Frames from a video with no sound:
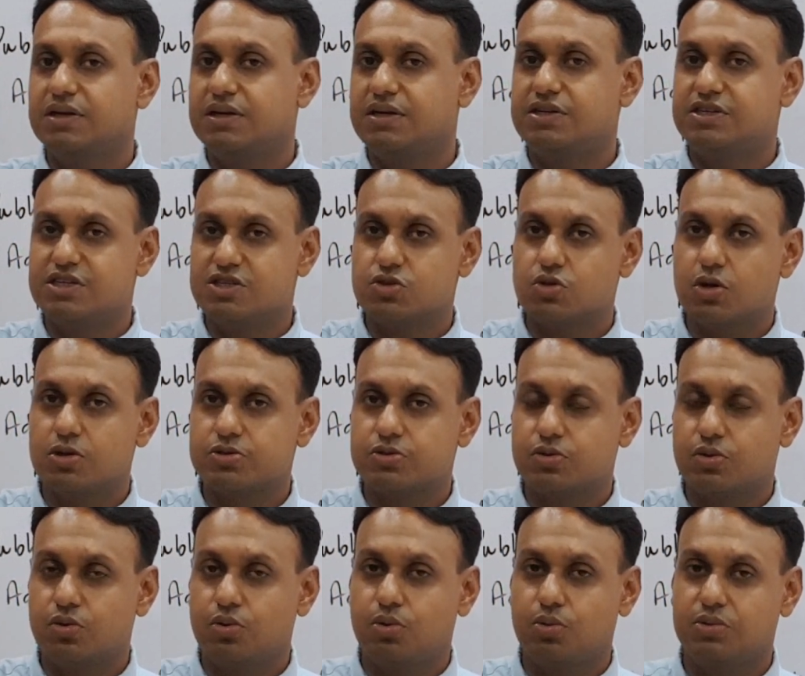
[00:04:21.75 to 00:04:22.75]
it is
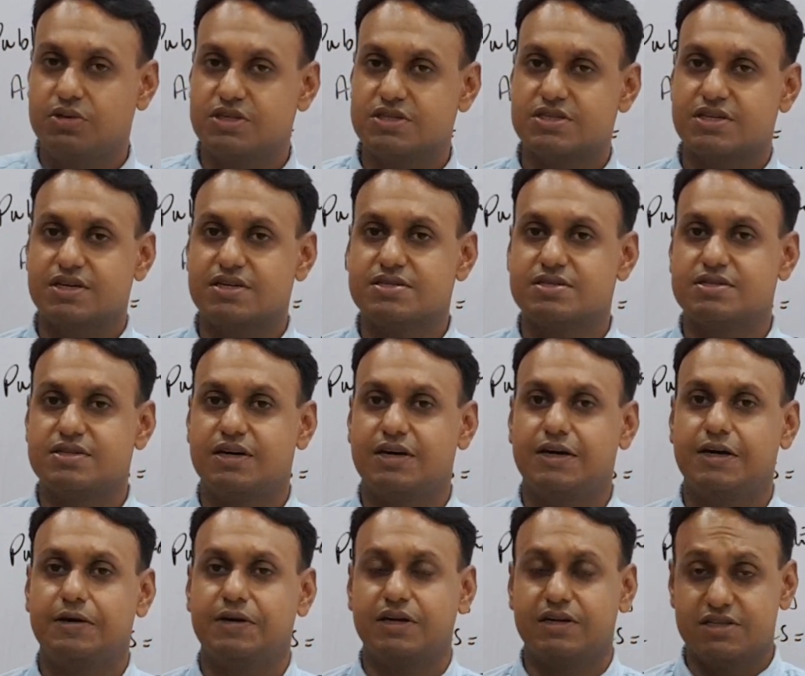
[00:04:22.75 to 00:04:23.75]
also
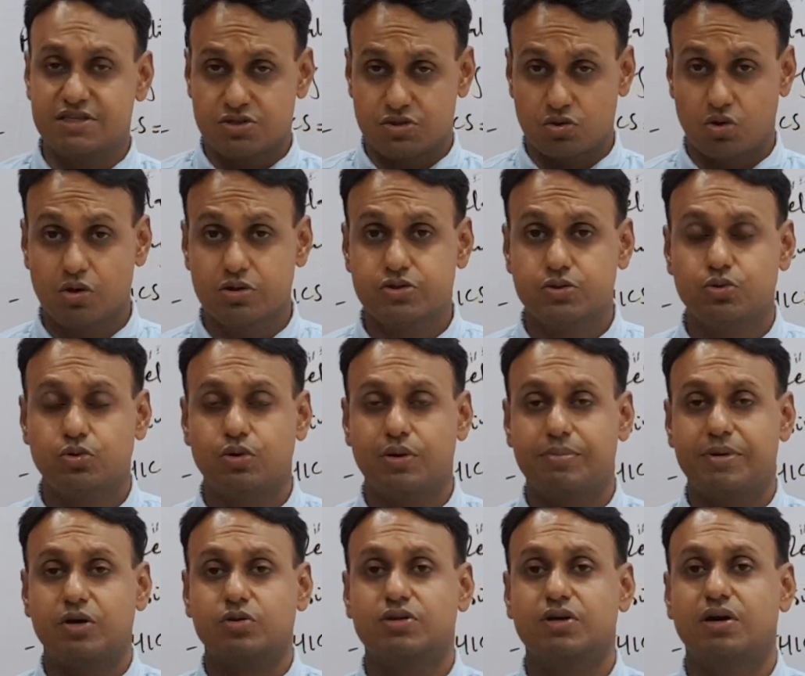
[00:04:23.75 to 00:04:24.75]

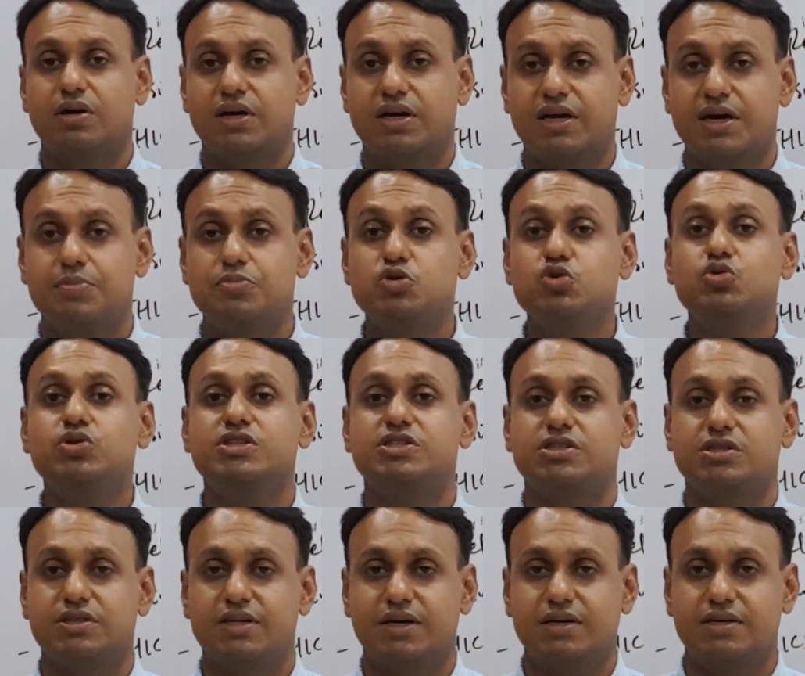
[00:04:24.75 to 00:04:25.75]
about the
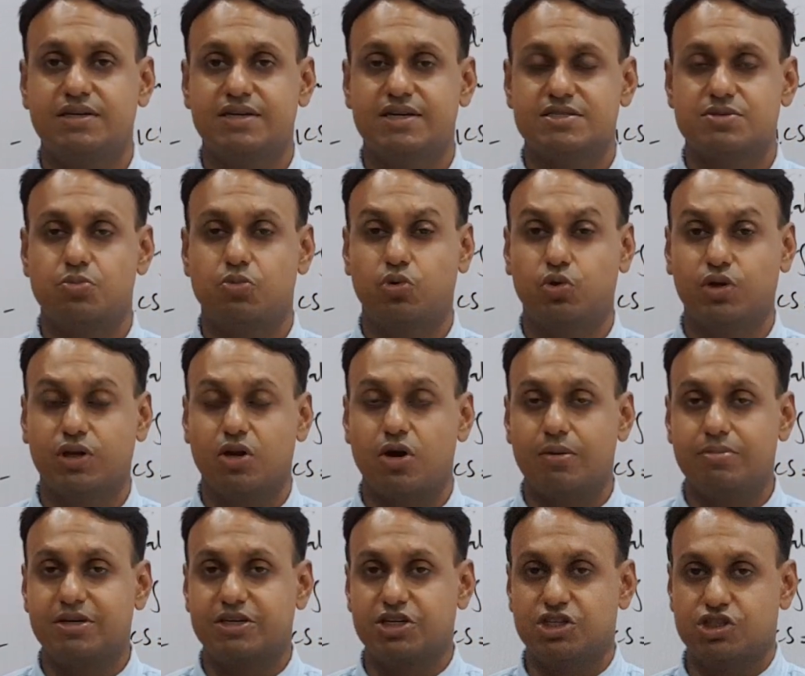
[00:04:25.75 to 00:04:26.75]
community that he has a moral
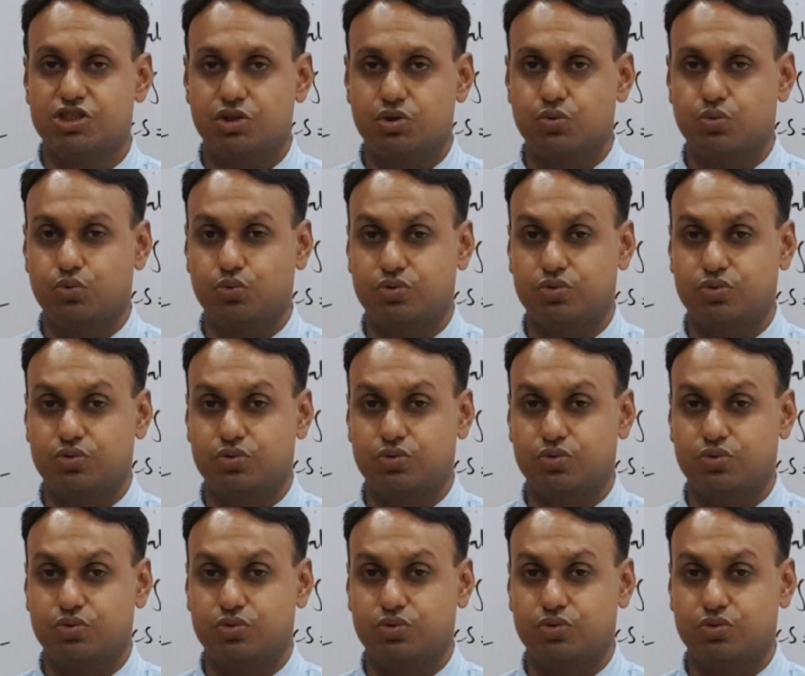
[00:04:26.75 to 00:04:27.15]
obligation to.